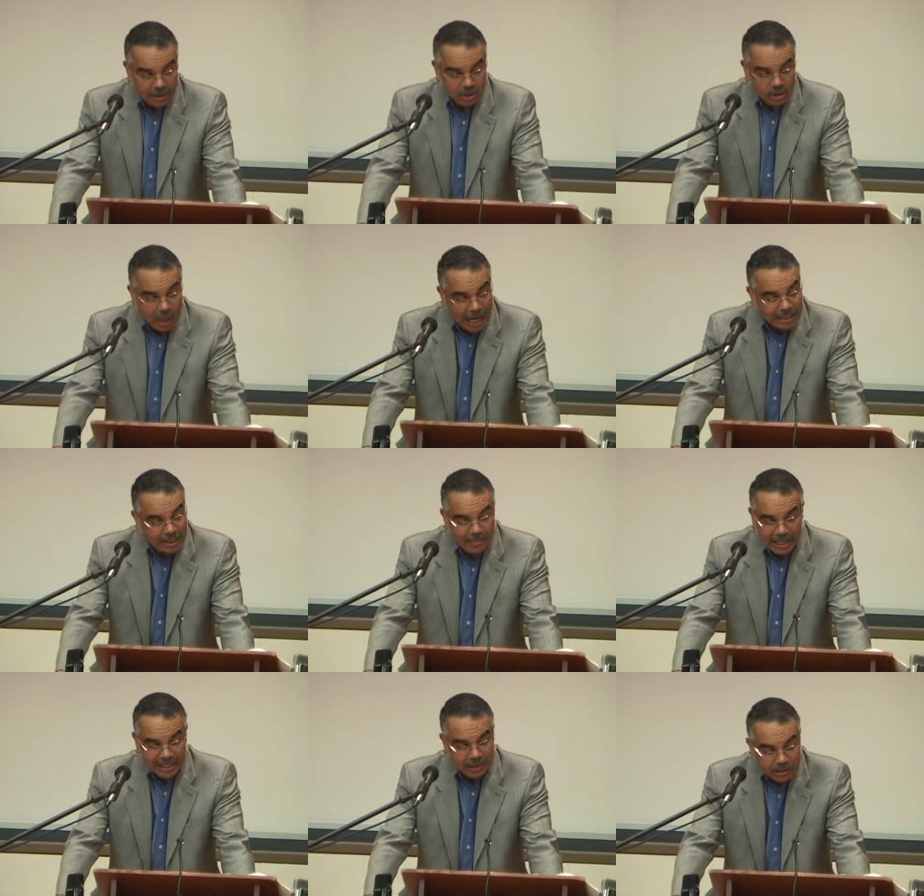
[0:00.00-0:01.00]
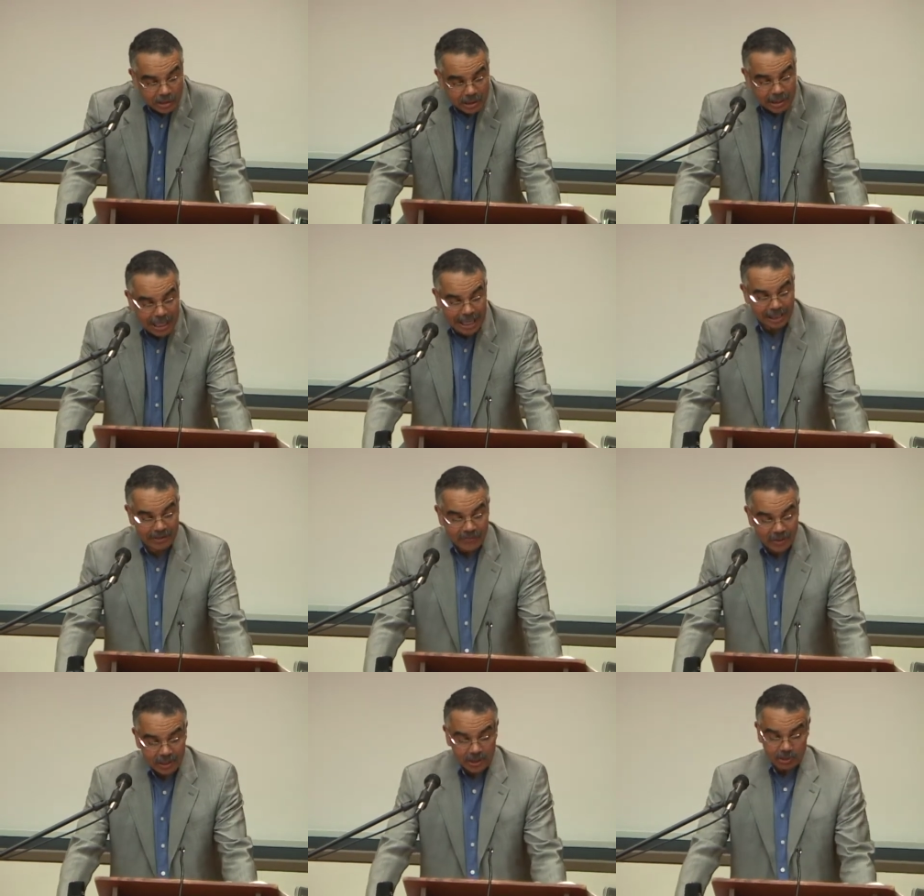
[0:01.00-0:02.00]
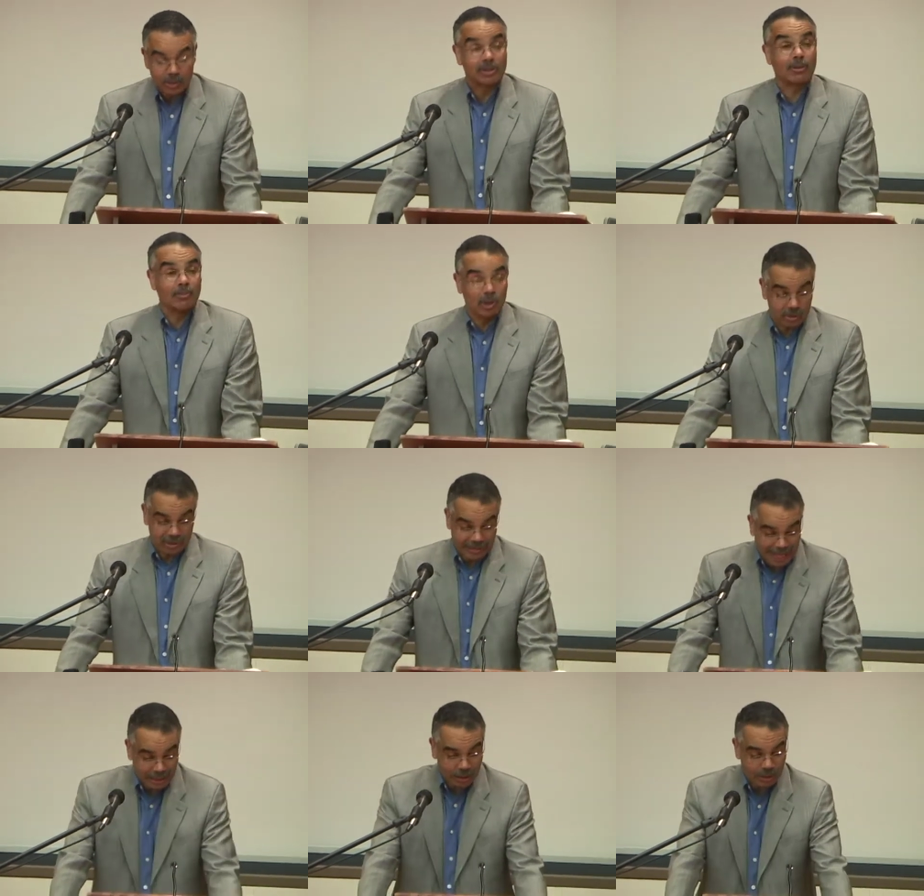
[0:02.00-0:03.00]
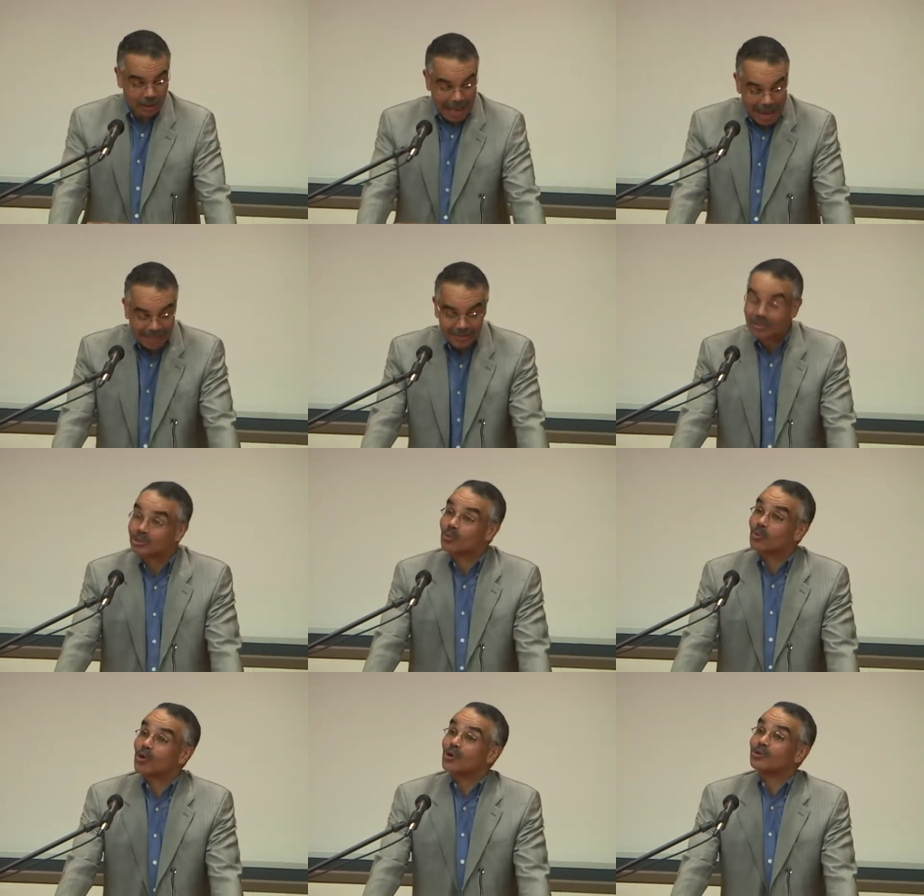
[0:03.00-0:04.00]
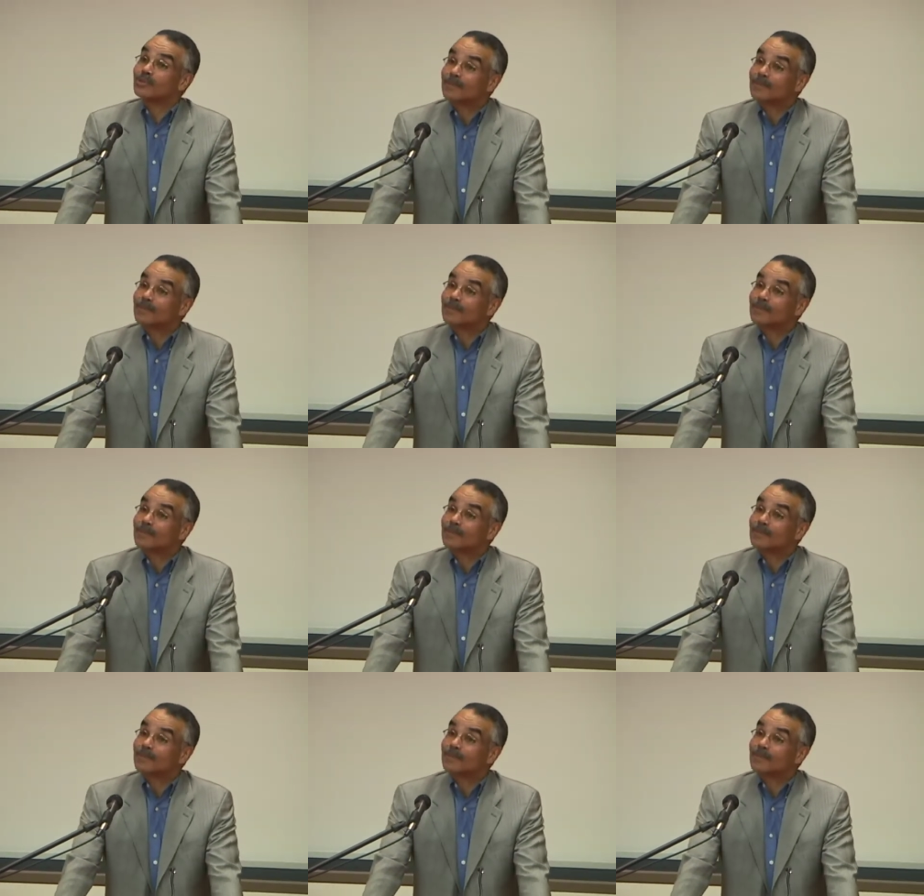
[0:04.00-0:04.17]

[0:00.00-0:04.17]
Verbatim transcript: trying to make it look as if this was the most natural act in the world.